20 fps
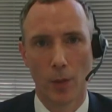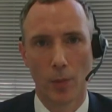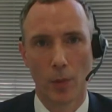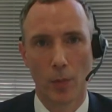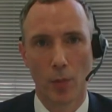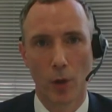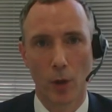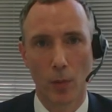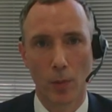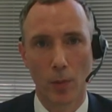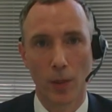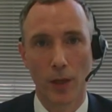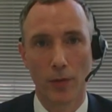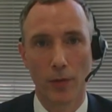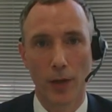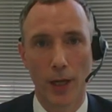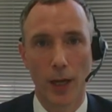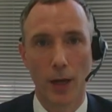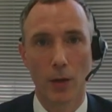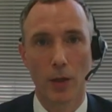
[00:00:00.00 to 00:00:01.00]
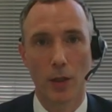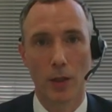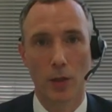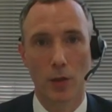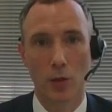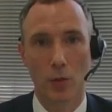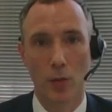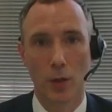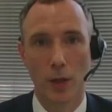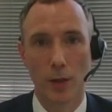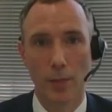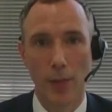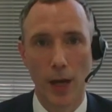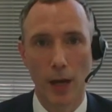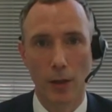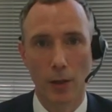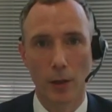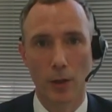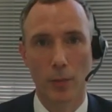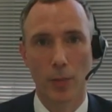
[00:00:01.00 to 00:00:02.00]
But probably for now, it doesn't really
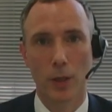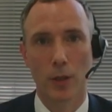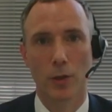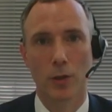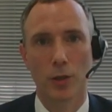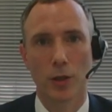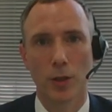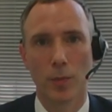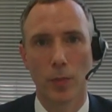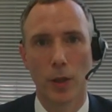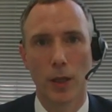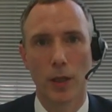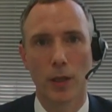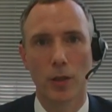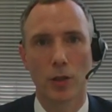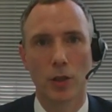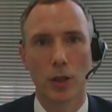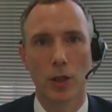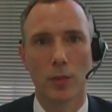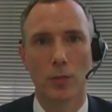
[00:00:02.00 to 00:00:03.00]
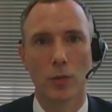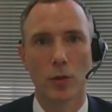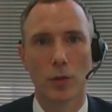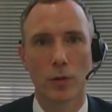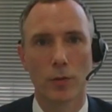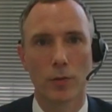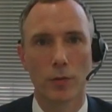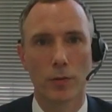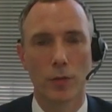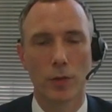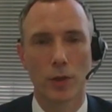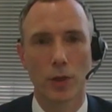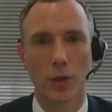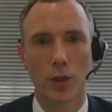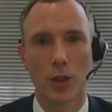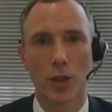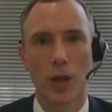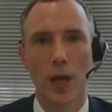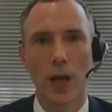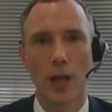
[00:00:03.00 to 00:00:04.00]
matter because simply in terms of the
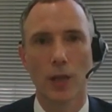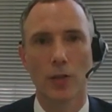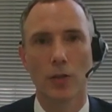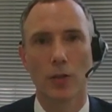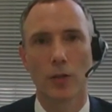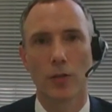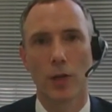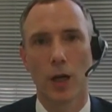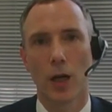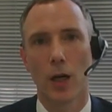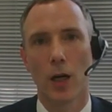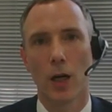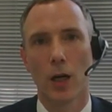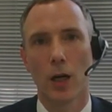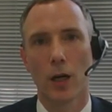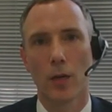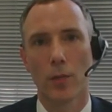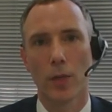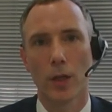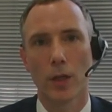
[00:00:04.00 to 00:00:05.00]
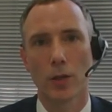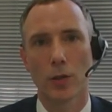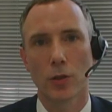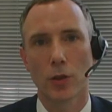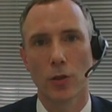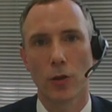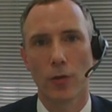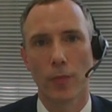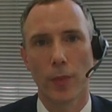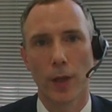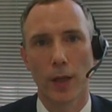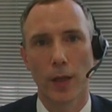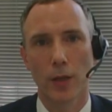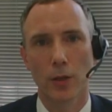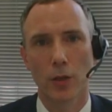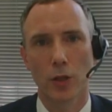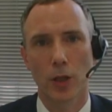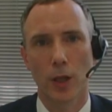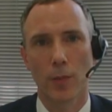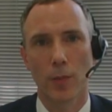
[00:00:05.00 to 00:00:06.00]
size of ARM in
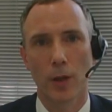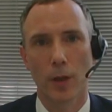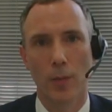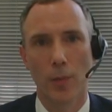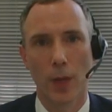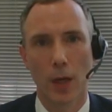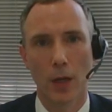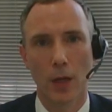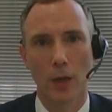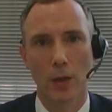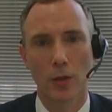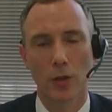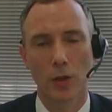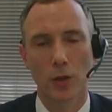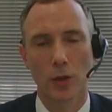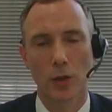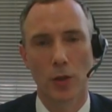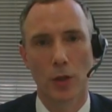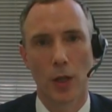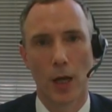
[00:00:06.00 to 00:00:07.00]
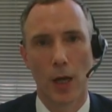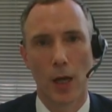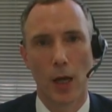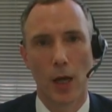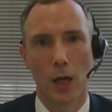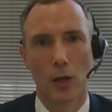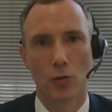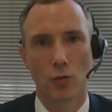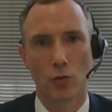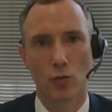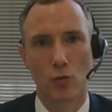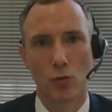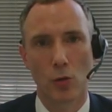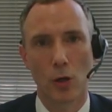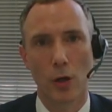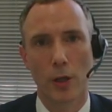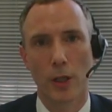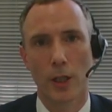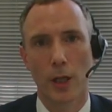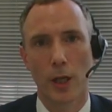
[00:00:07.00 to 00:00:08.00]
SoftBank, sum of the parts has
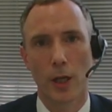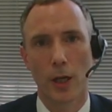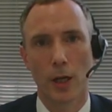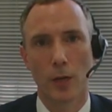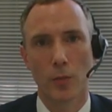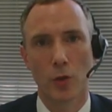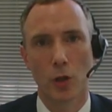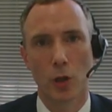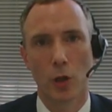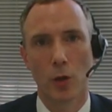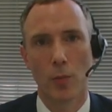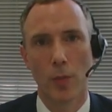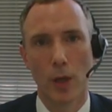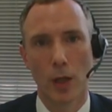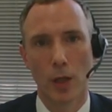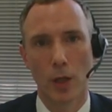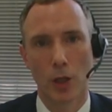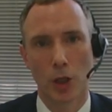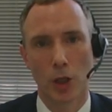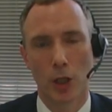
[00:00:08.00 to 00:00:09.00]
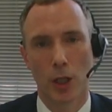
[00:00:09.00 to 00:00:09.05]
rocketed up so much.